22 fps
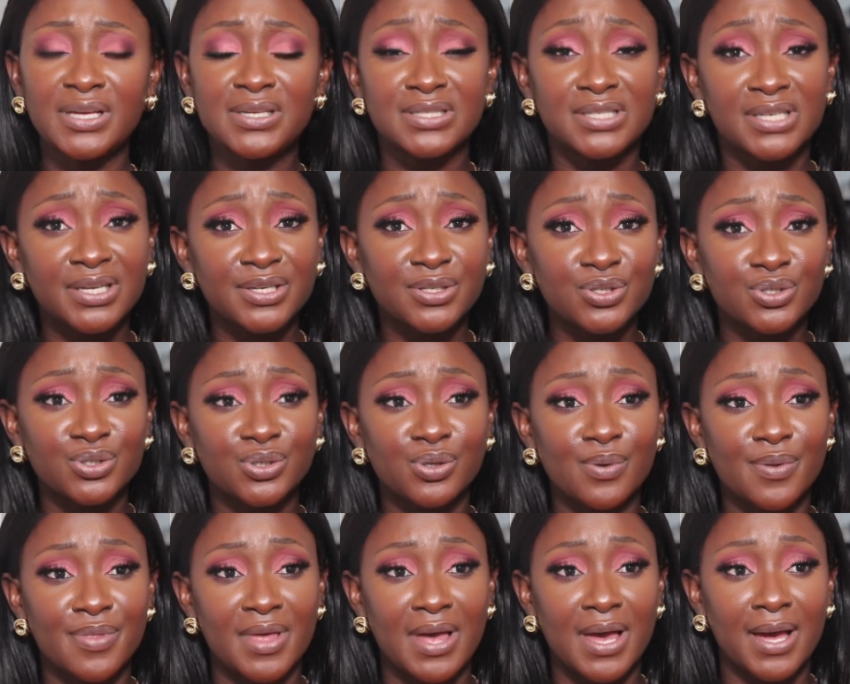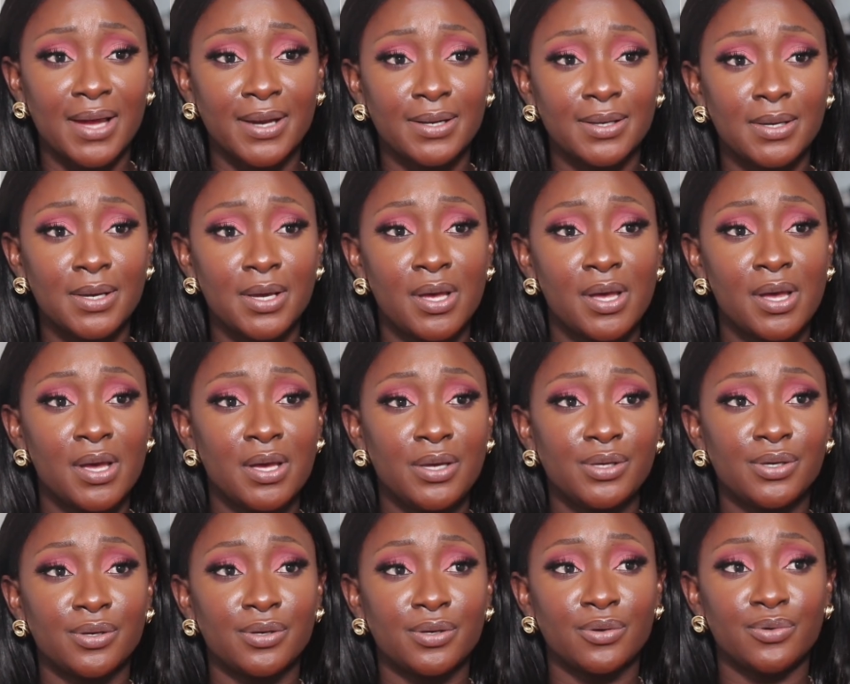just so that,
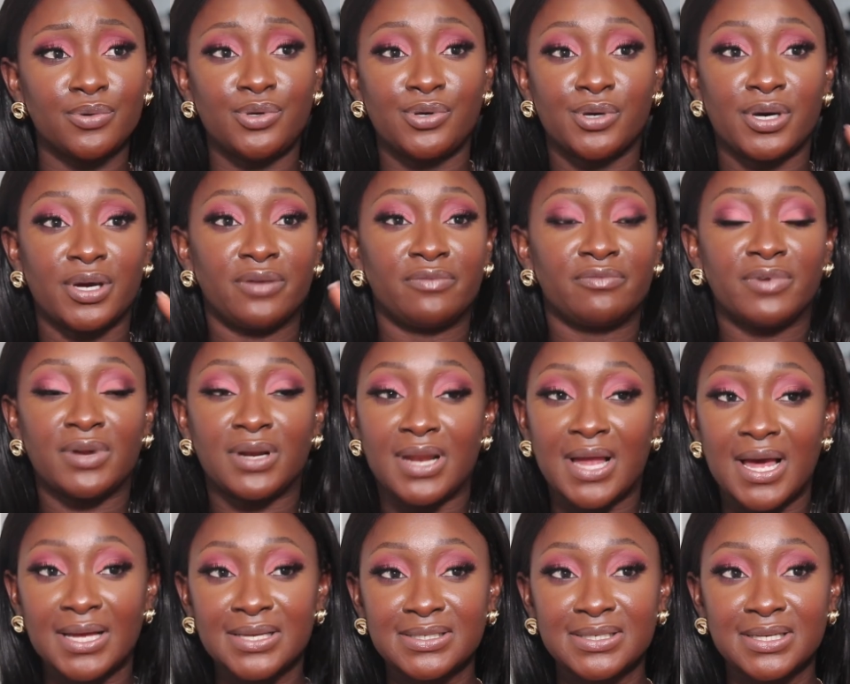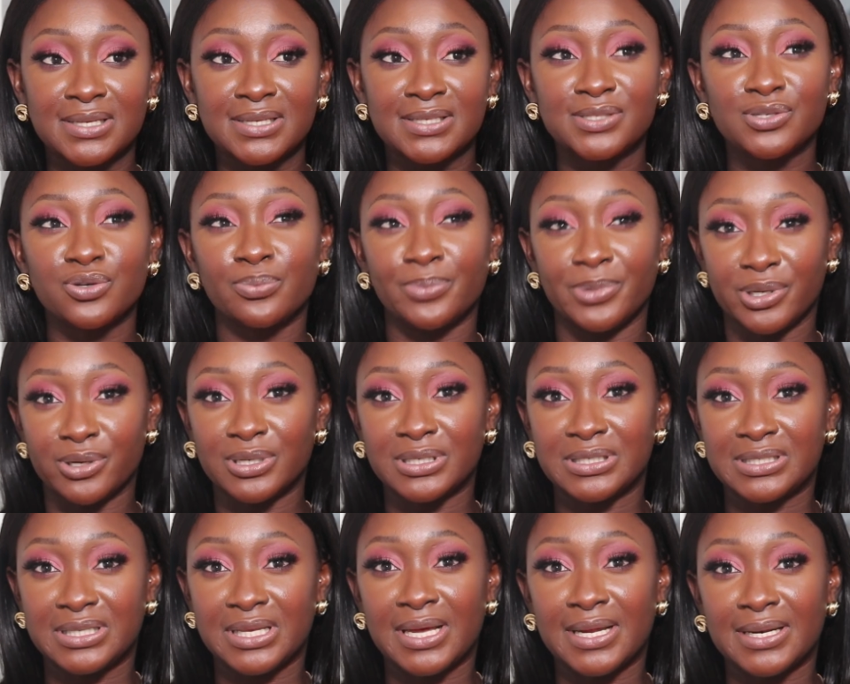you know, you can relax a little
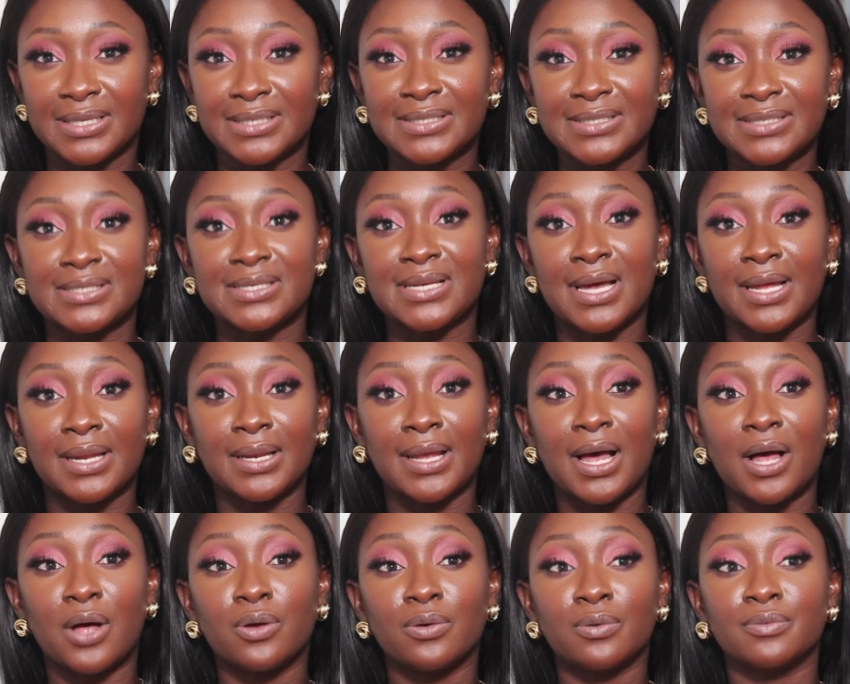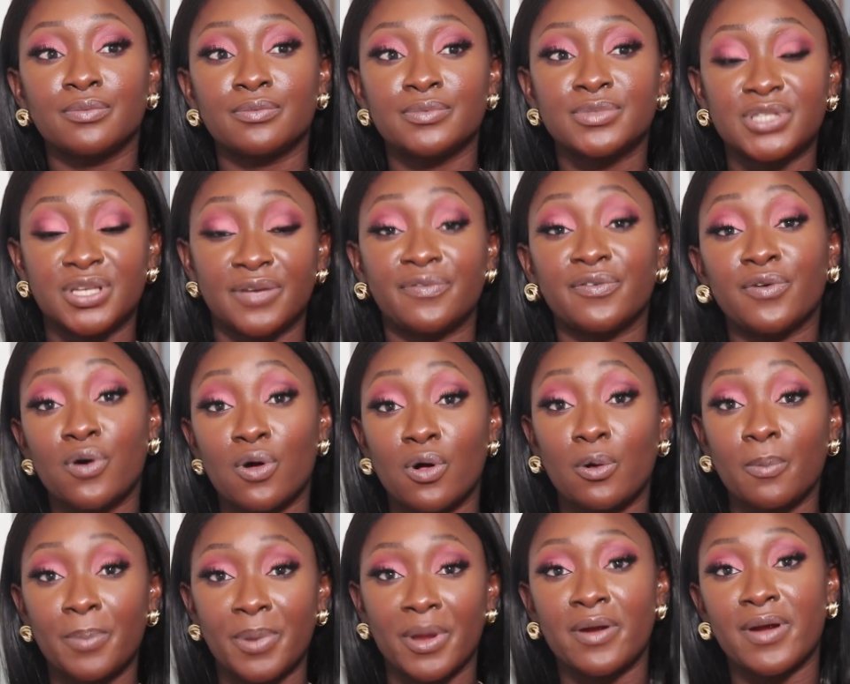because they understand how
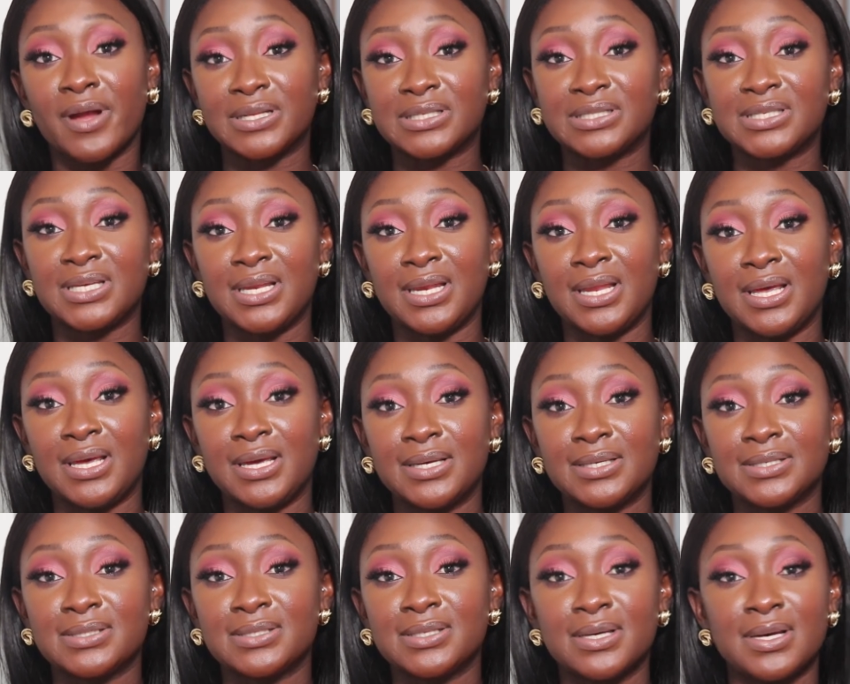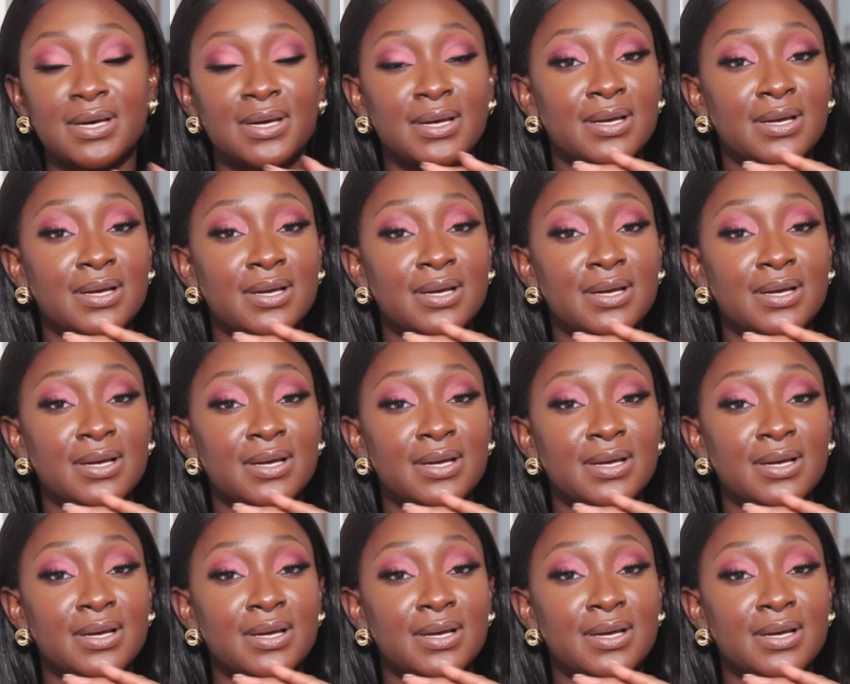difficult parenting is.